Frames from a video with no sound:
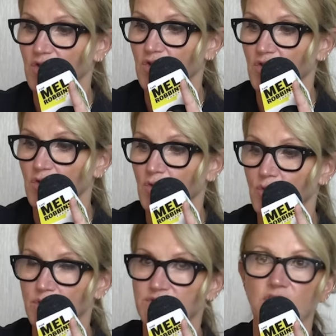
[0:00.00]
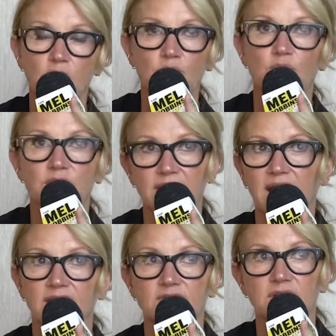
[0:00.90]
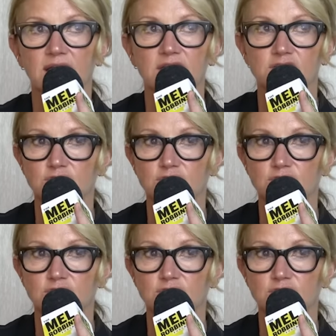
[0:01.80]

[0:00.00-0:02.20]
you don't really have a lot of